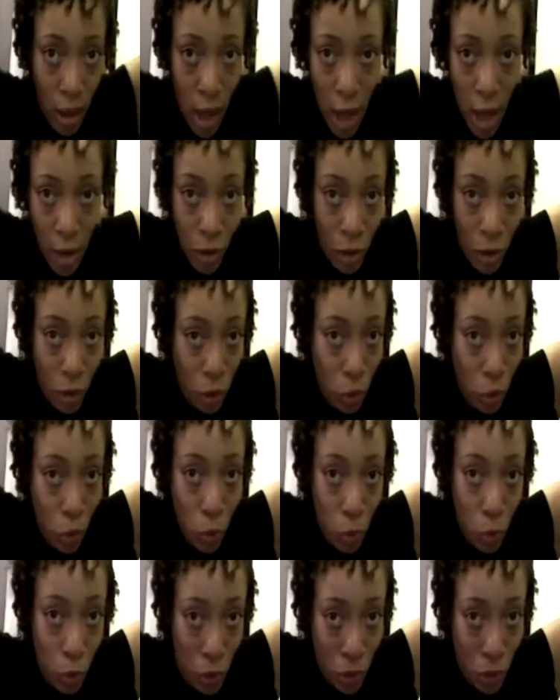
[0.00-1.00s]
I go to
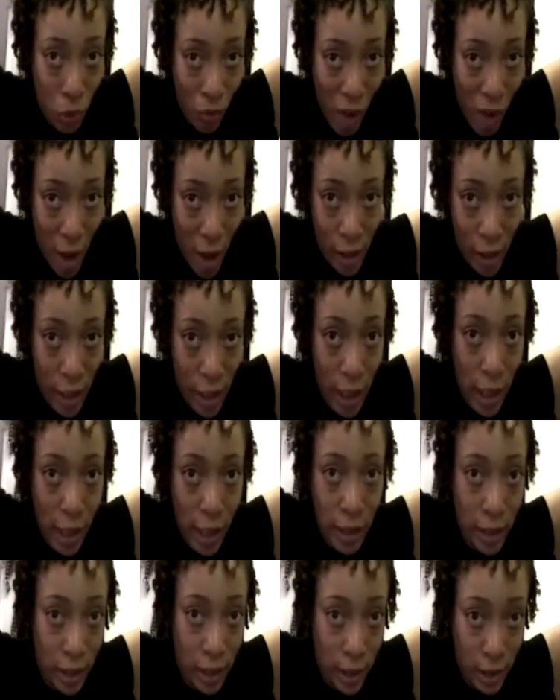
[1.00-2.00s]
school, so right
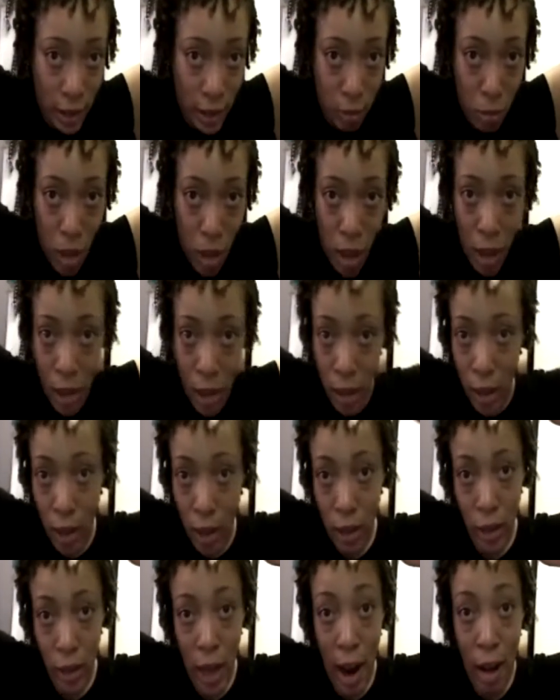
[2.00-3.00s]
now this is my
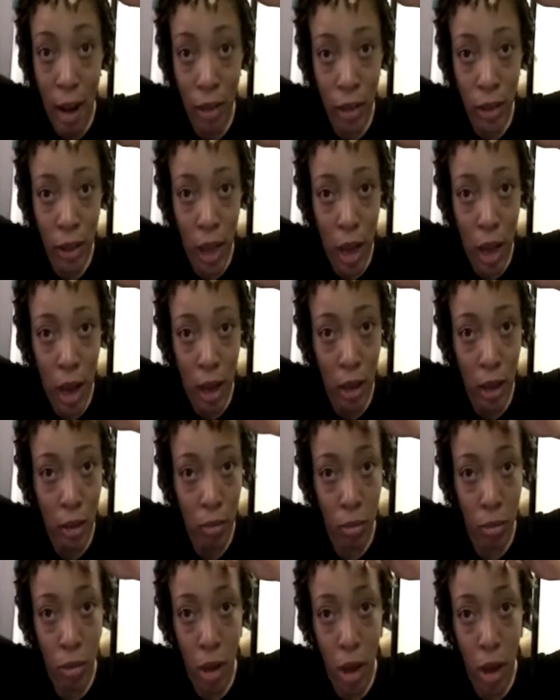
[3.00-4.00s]

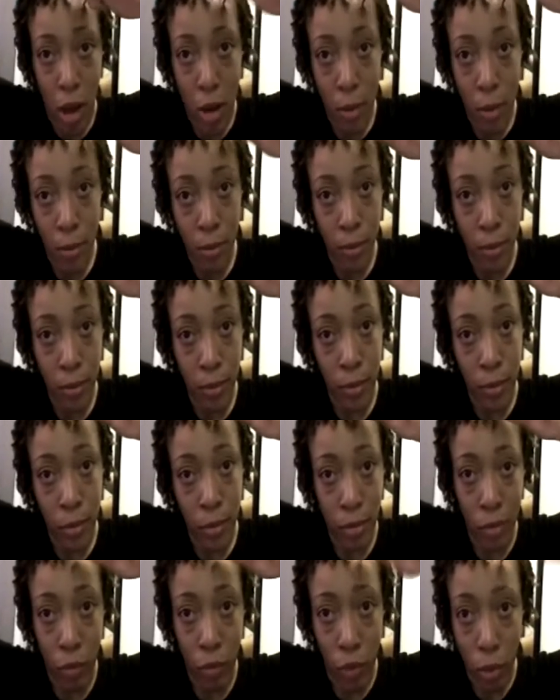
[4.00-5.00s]
downtime
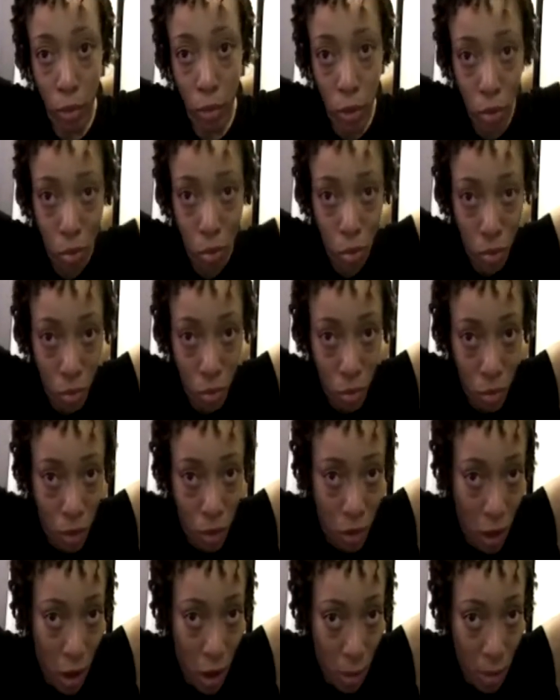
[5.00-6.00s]
from school.
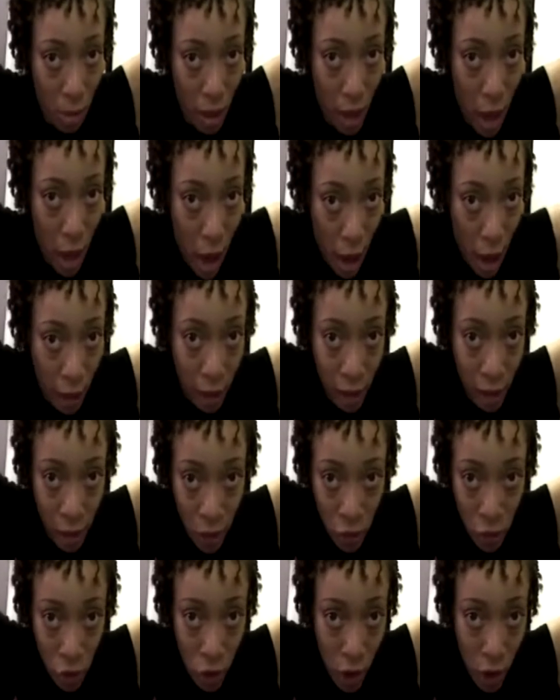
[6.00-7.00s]
So I'm in
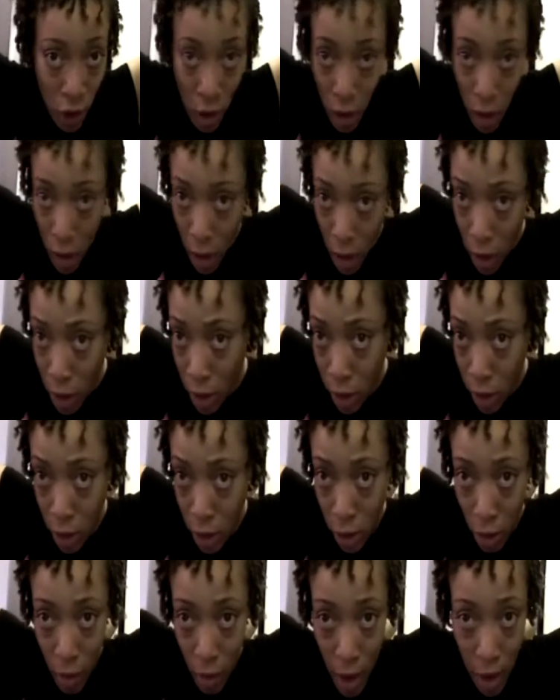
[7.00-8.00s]
college.
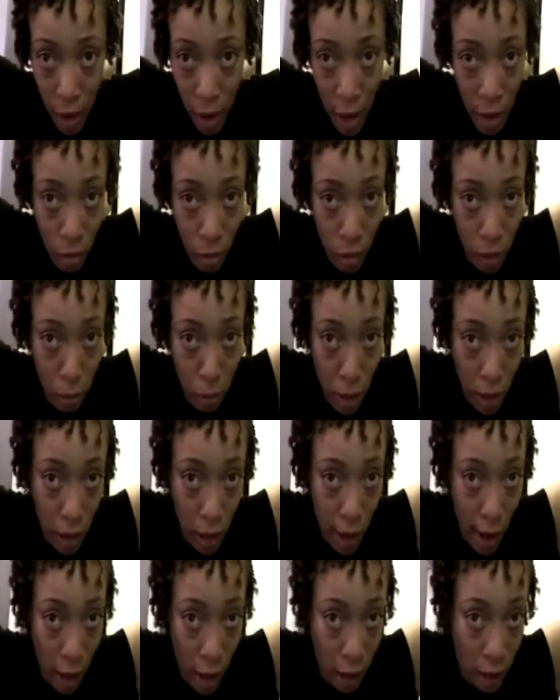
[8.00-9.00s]
So right now it's my
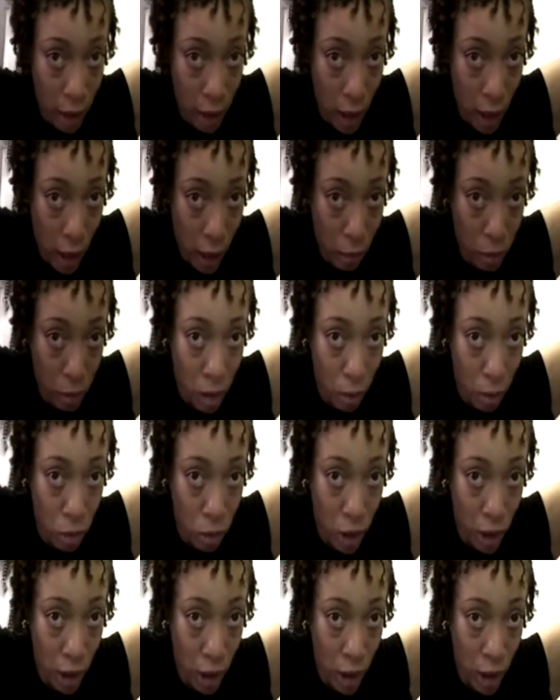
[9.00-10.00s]
downtime. So I'm
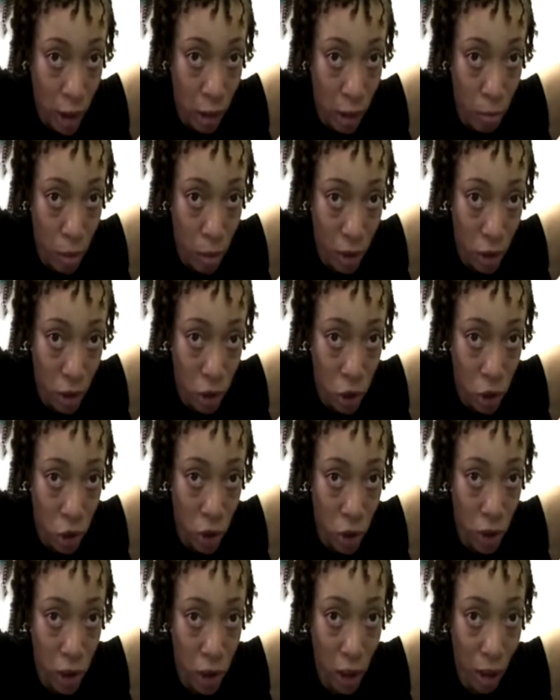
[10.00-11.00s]
trying to get as
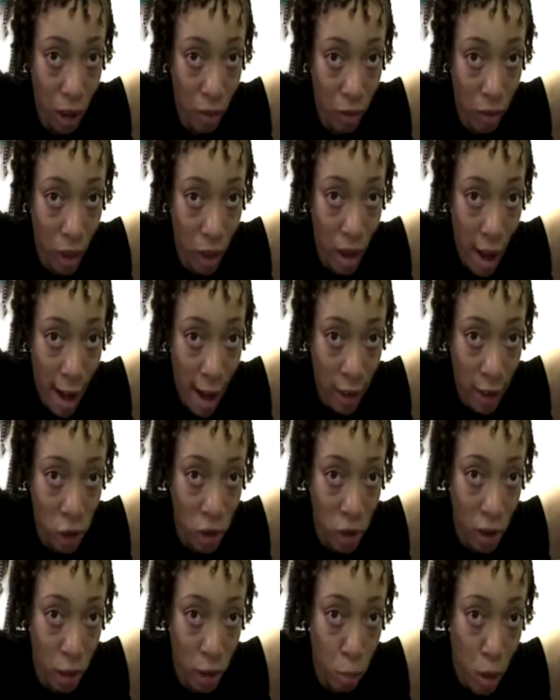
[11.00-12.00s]
much TV
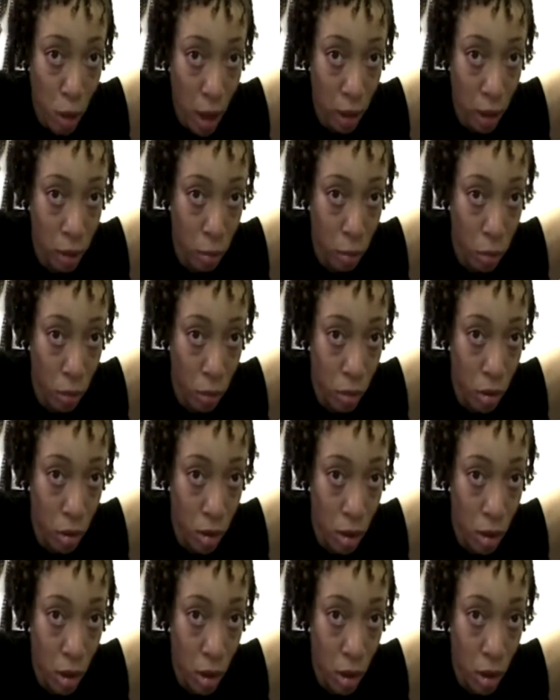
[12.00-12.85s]
action as possible.